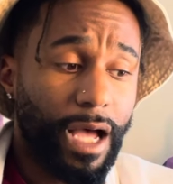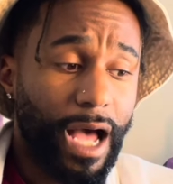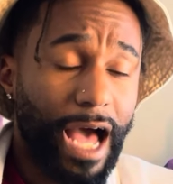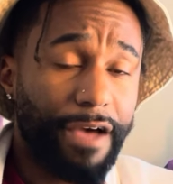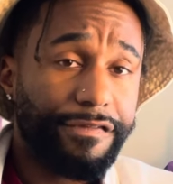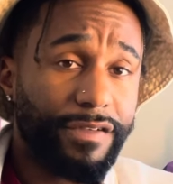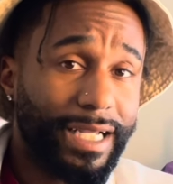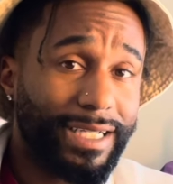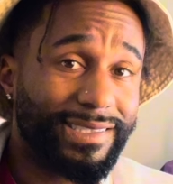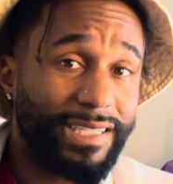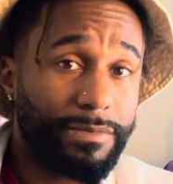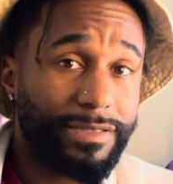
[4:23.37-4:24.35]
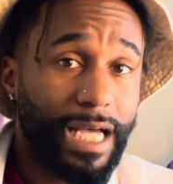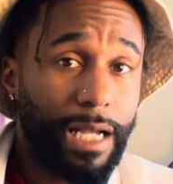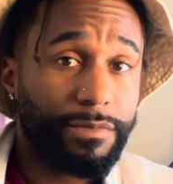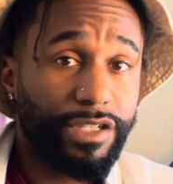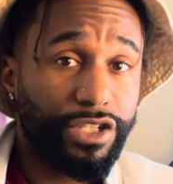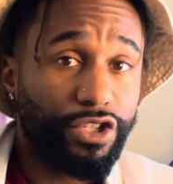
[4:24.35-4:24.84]
I feel like
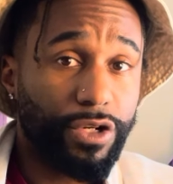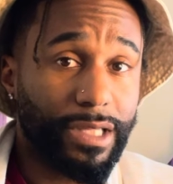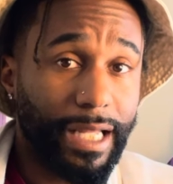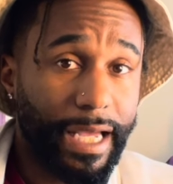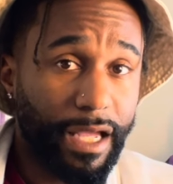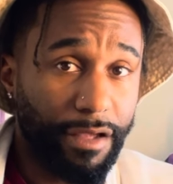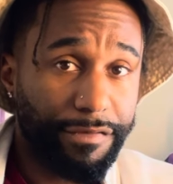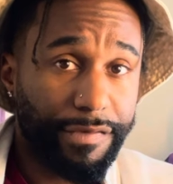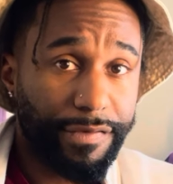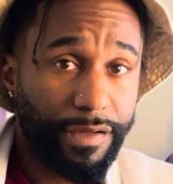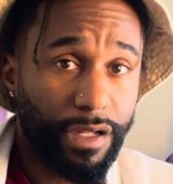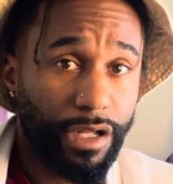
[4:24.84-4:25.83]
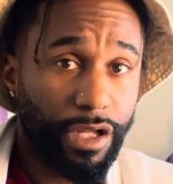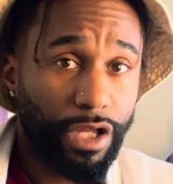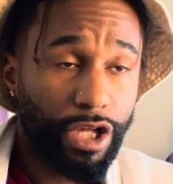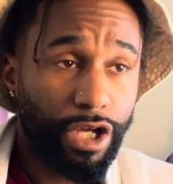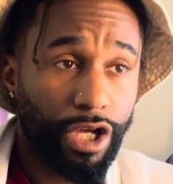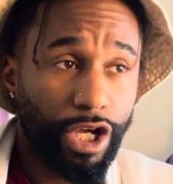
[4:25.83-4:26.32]
sometimes in your life,
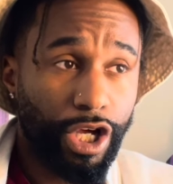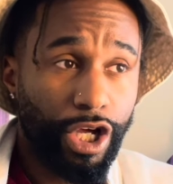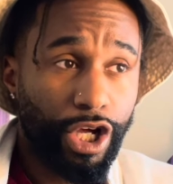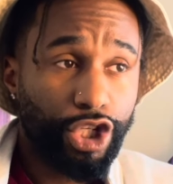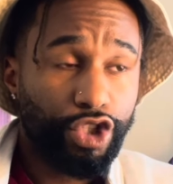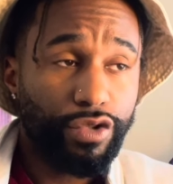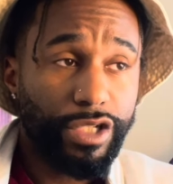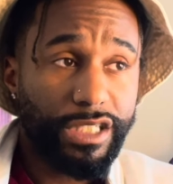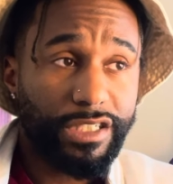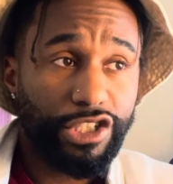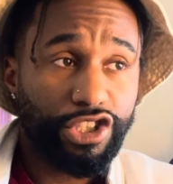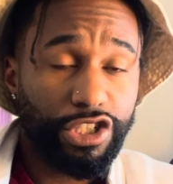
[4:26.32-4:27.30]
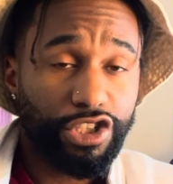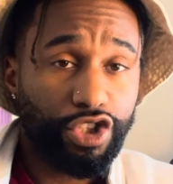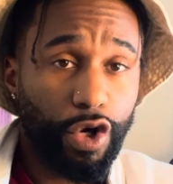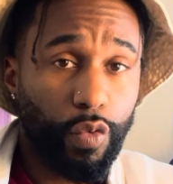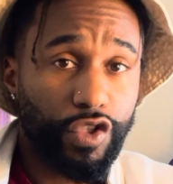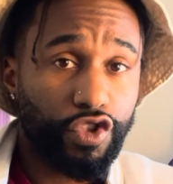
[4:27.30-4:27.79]
you need to just
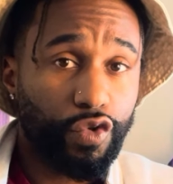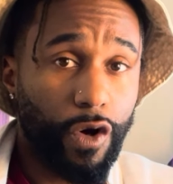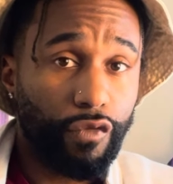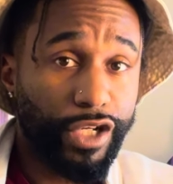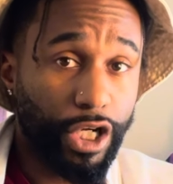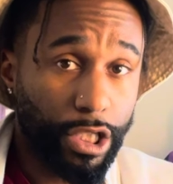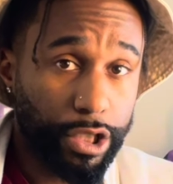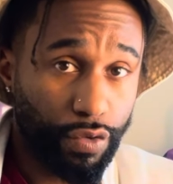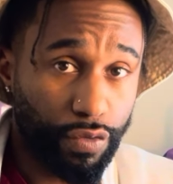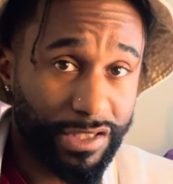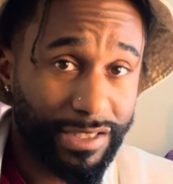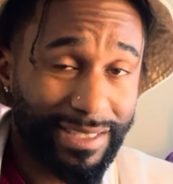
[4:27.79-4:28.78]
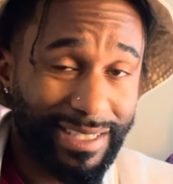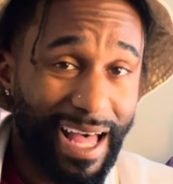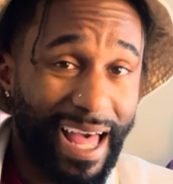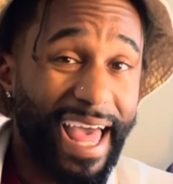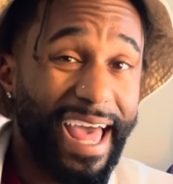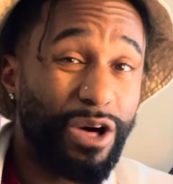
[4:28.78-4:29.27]
go into a recluse, a
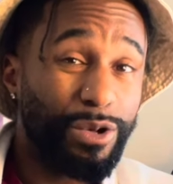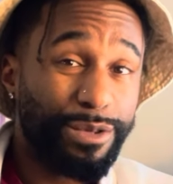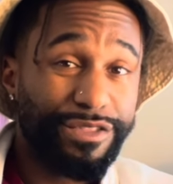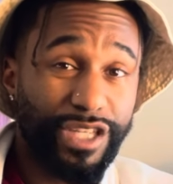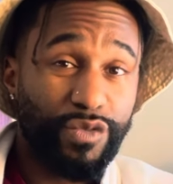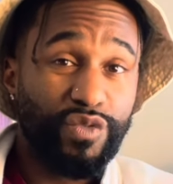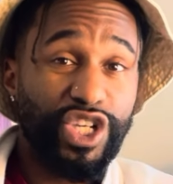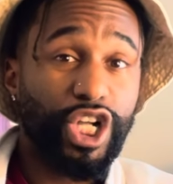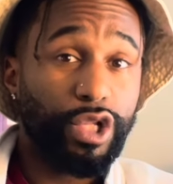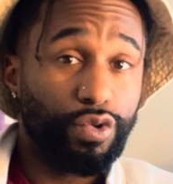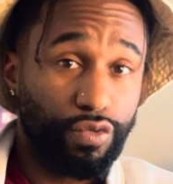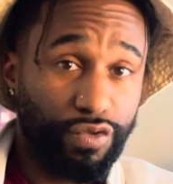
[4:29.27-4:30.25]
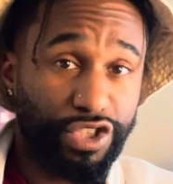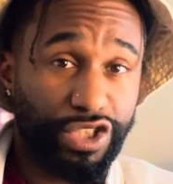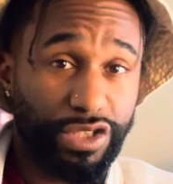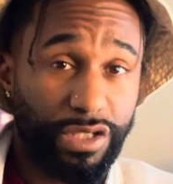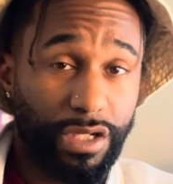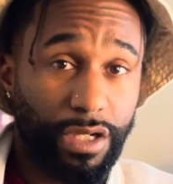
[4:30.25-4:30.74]
healthy recluse.
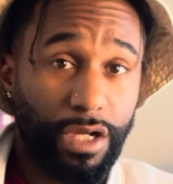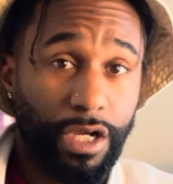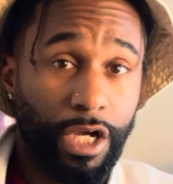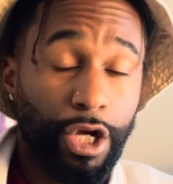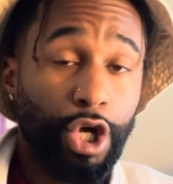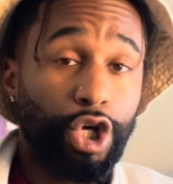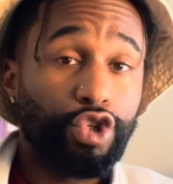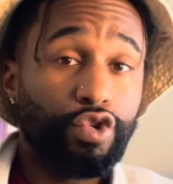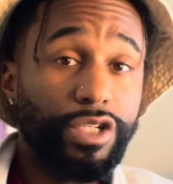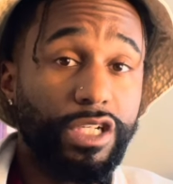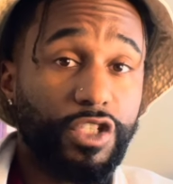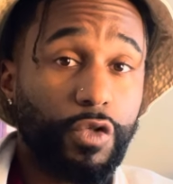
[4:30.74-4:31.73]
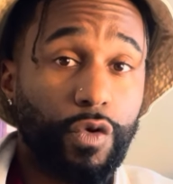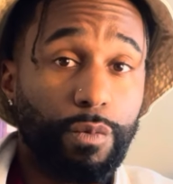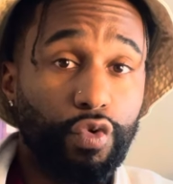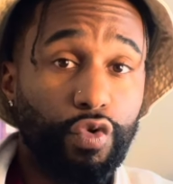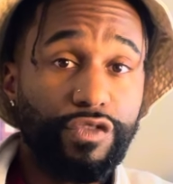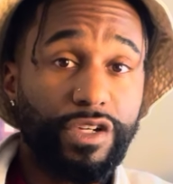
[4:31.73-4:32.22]
You need to
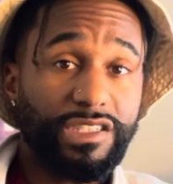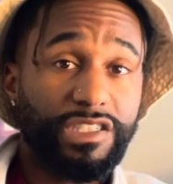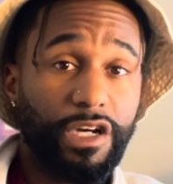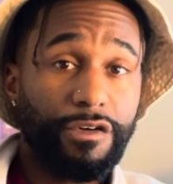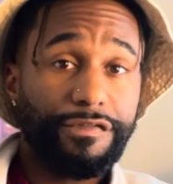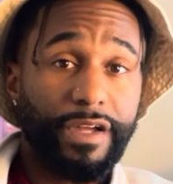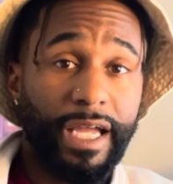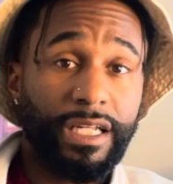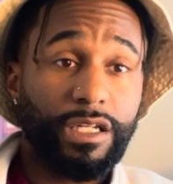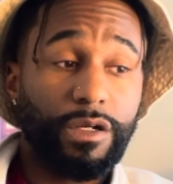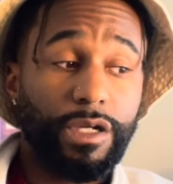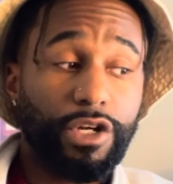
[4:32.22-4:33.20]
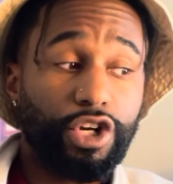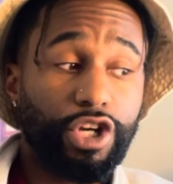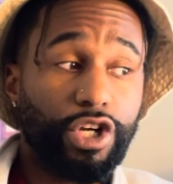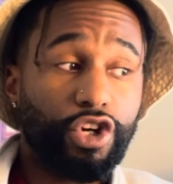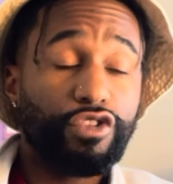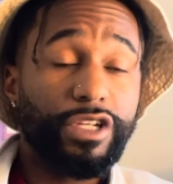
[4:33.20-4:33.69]
remove yourself and
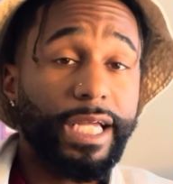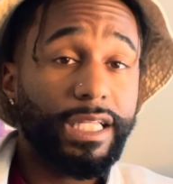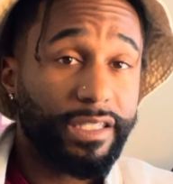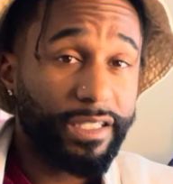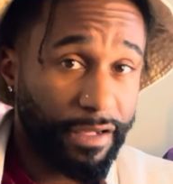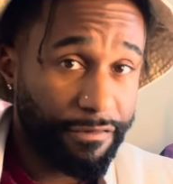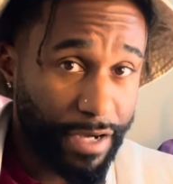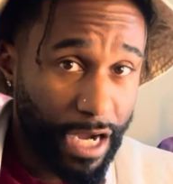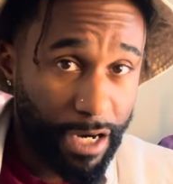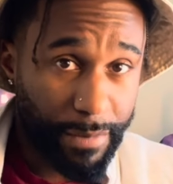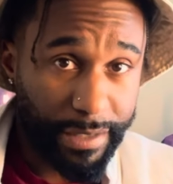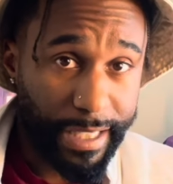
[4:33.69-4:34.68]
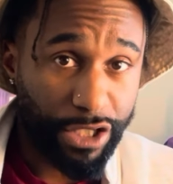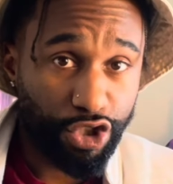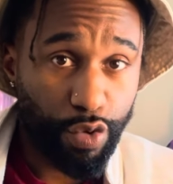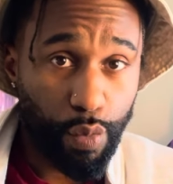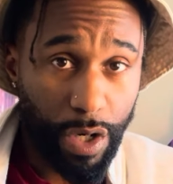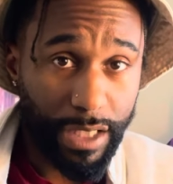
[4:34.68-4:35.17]
create the environment that
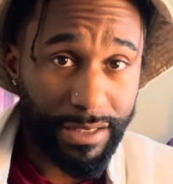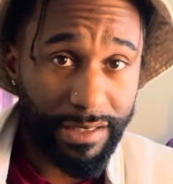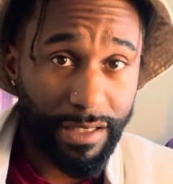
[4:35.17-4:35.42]
you want.